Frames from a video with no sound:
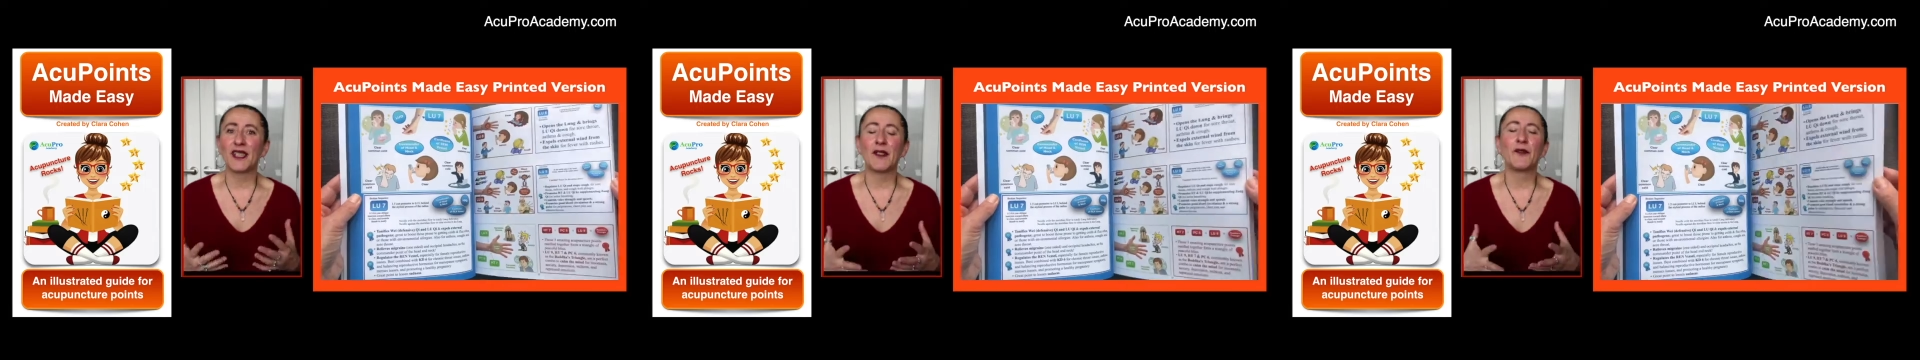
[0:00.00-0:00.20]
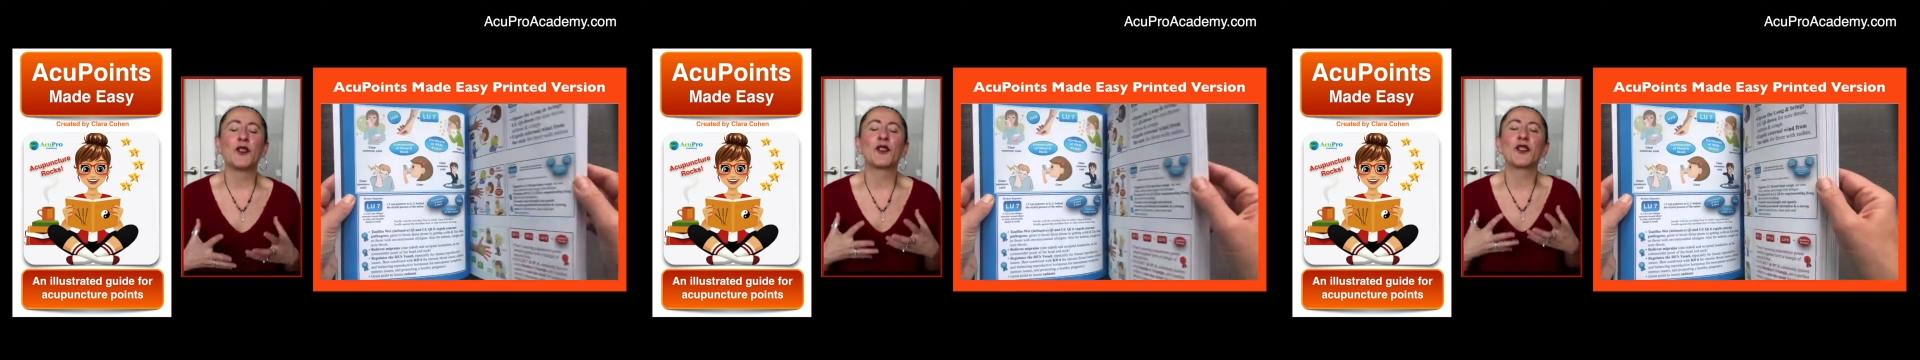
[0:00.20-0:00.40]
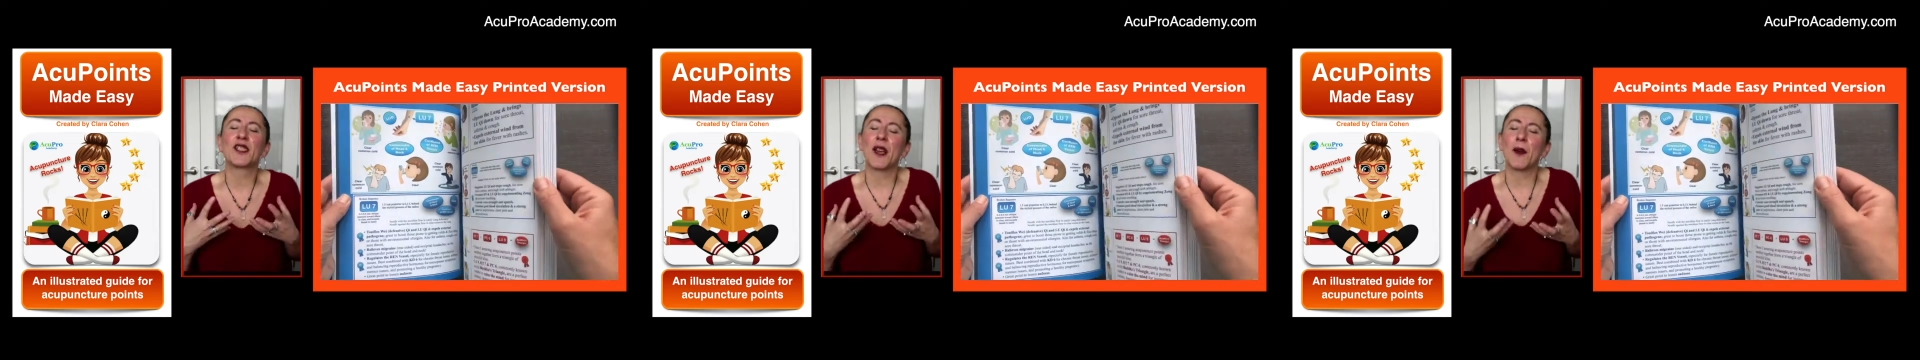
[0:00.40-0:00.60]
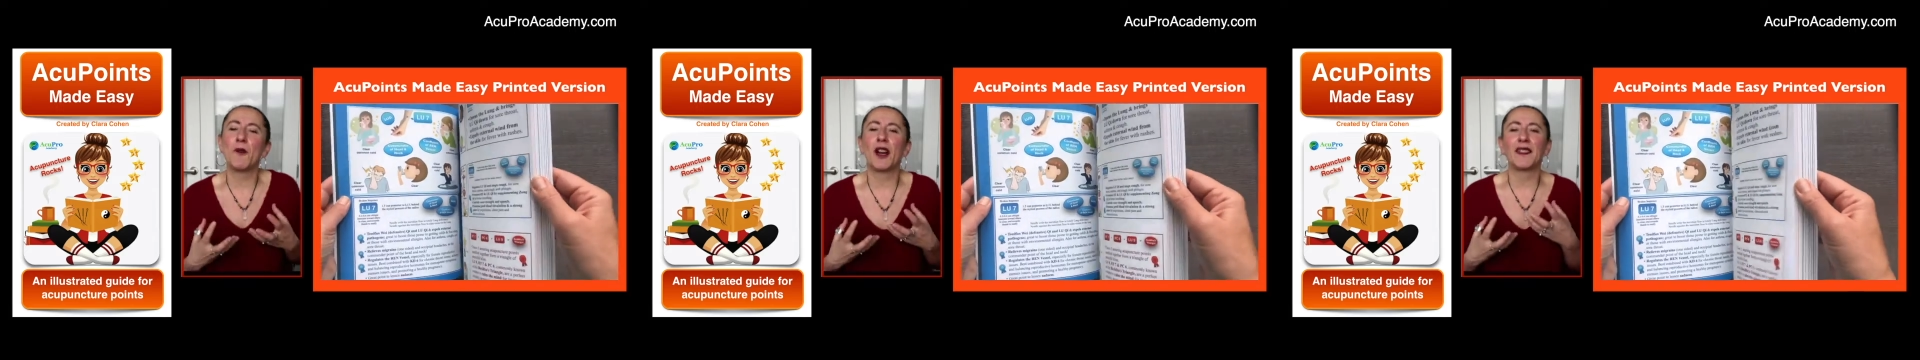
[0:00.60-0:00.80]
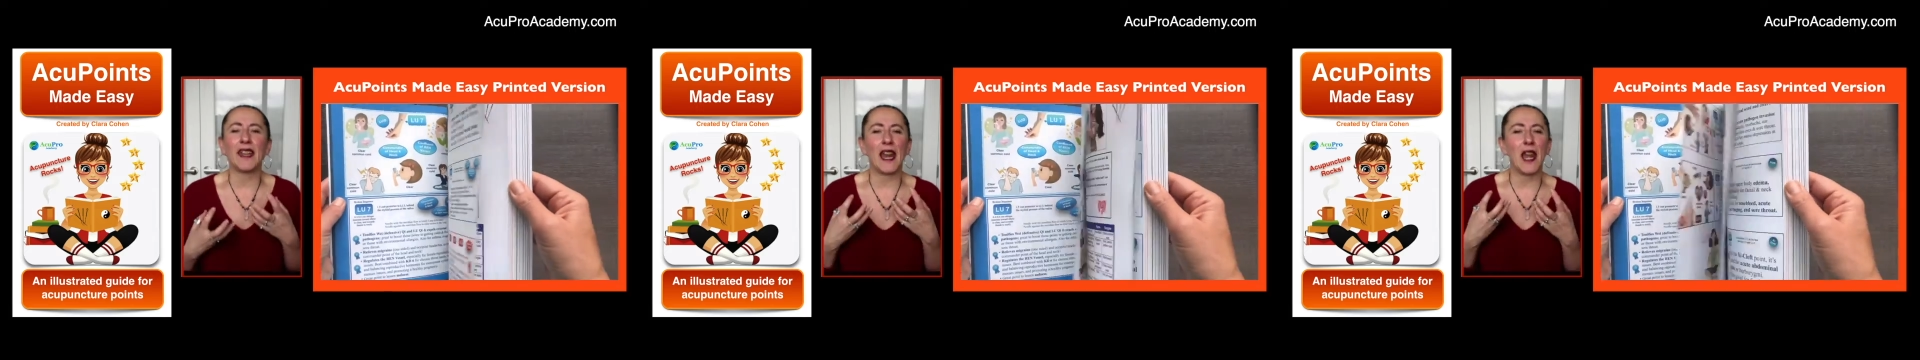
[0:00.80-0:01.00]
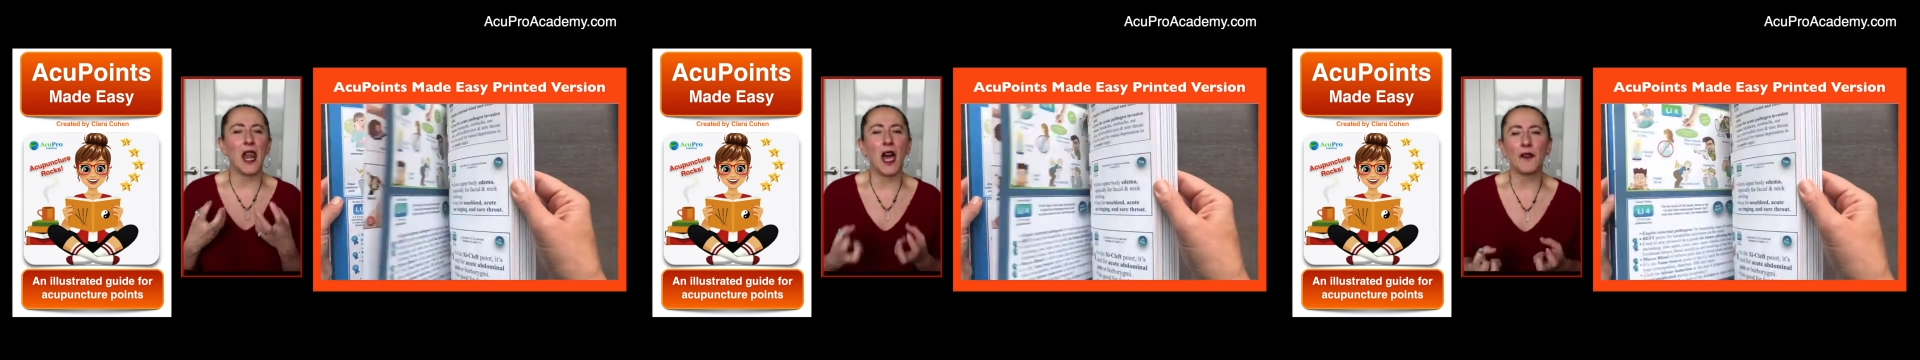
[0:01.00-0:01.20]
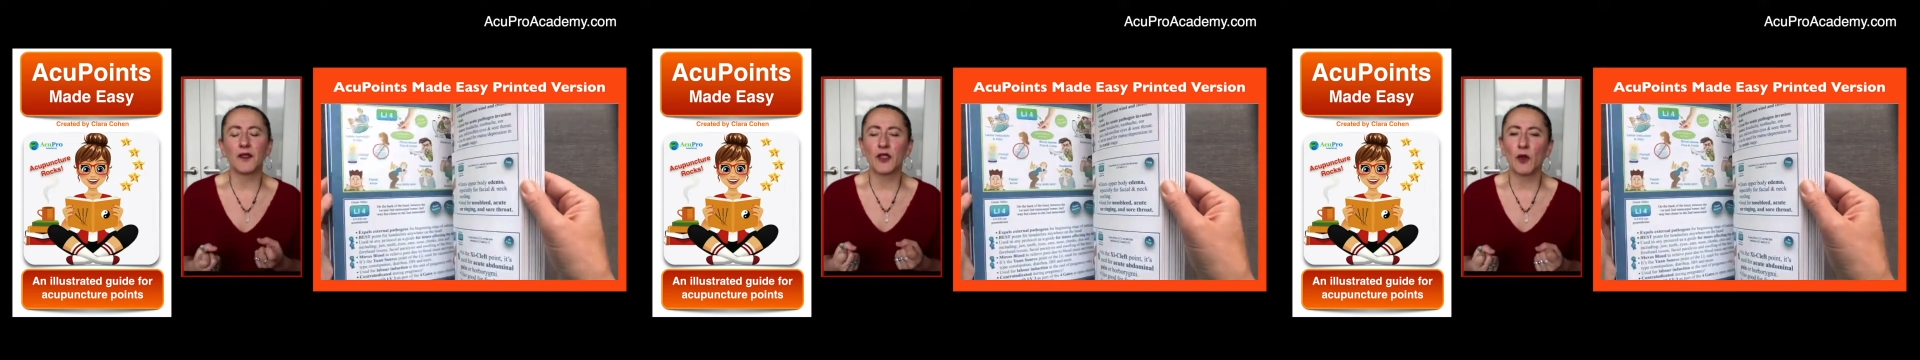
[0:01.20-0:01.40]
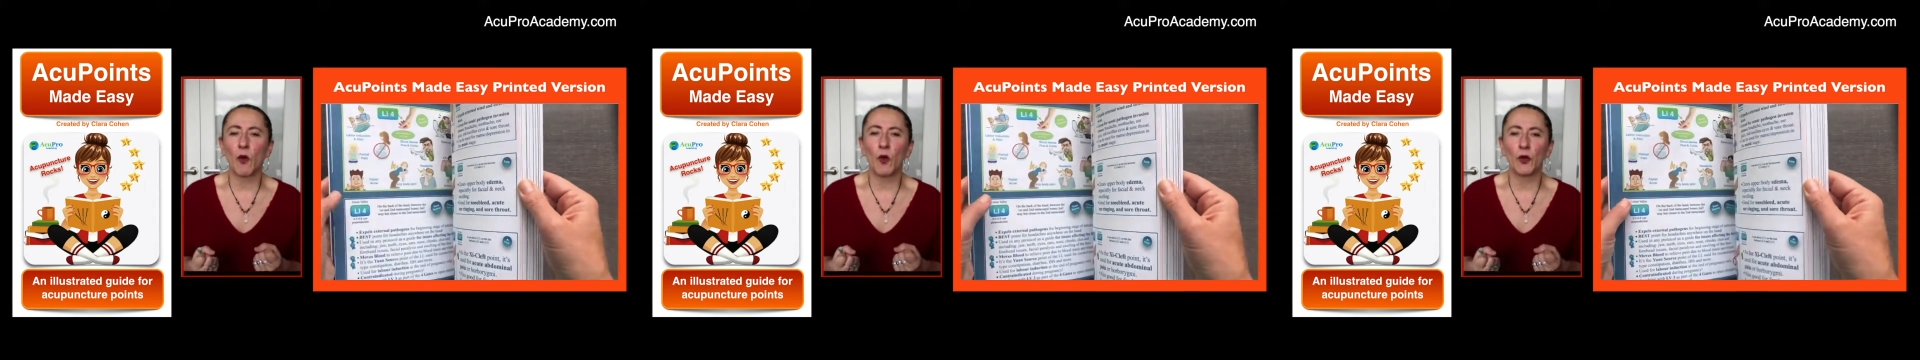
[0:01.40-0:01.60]
If you're someone that loves
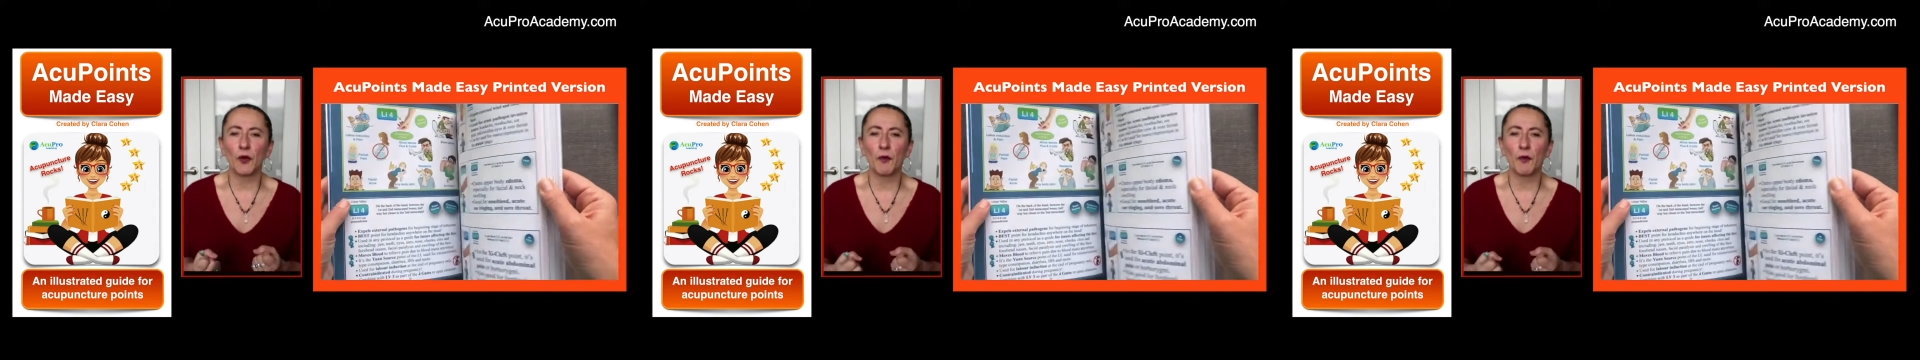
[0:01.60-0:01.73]
to hold